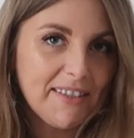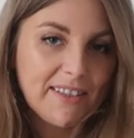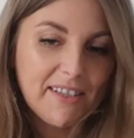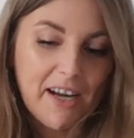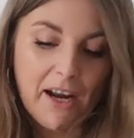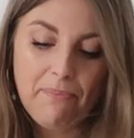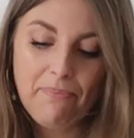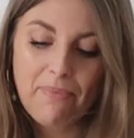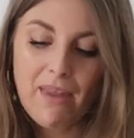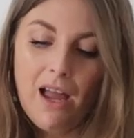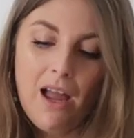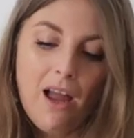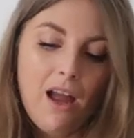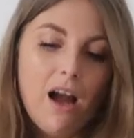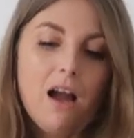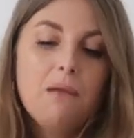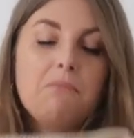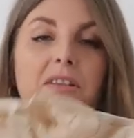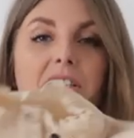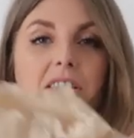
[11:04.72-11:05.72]
this time.
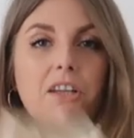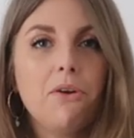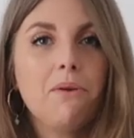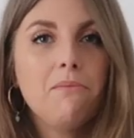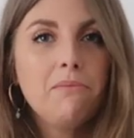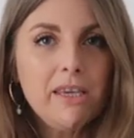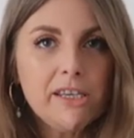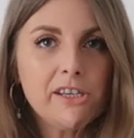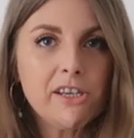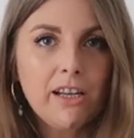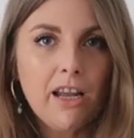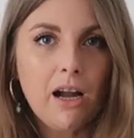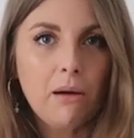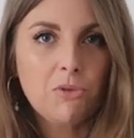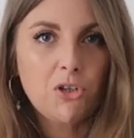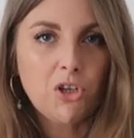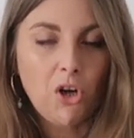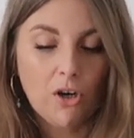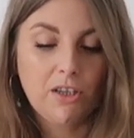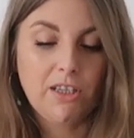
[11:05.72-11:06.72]
So immediately
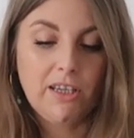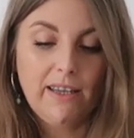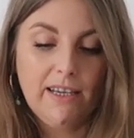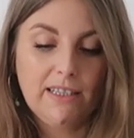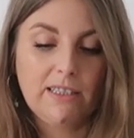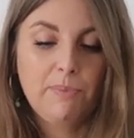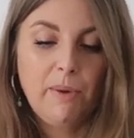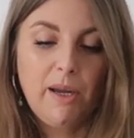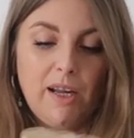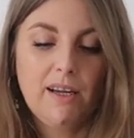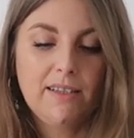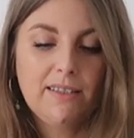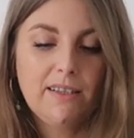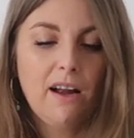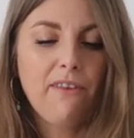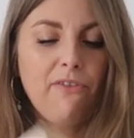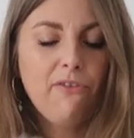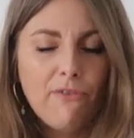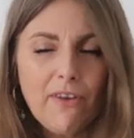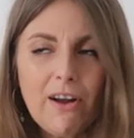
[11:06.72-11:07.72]
I'm shocked at this because
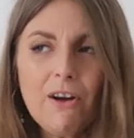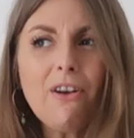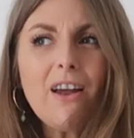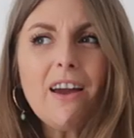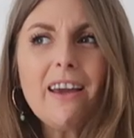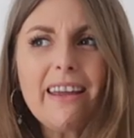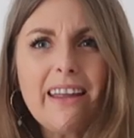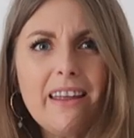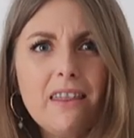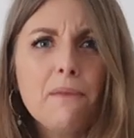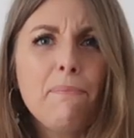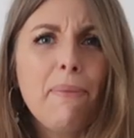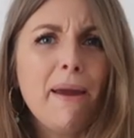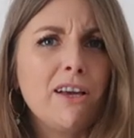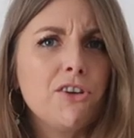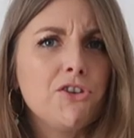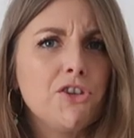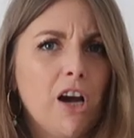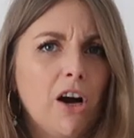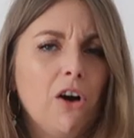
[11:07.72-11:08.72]
I feel like in the
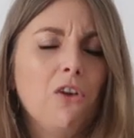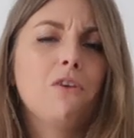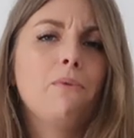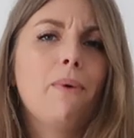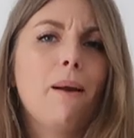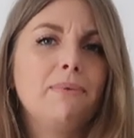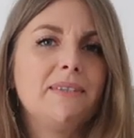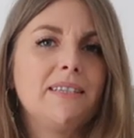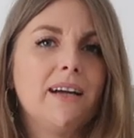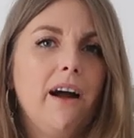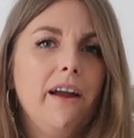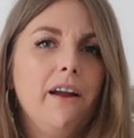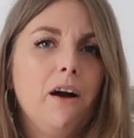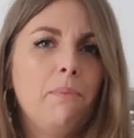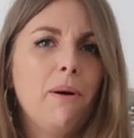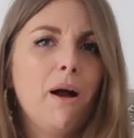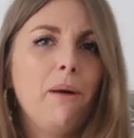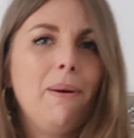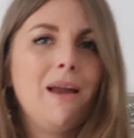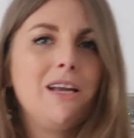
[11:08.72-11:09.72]
picture on the website,
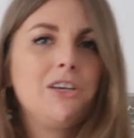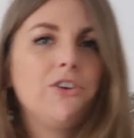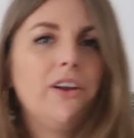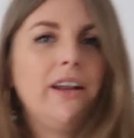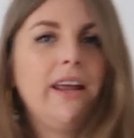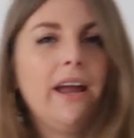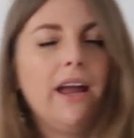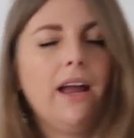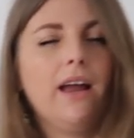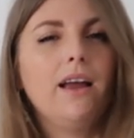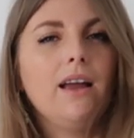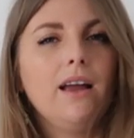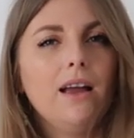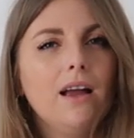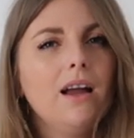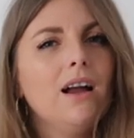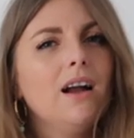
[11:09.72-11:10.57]
I'll put a picture in here,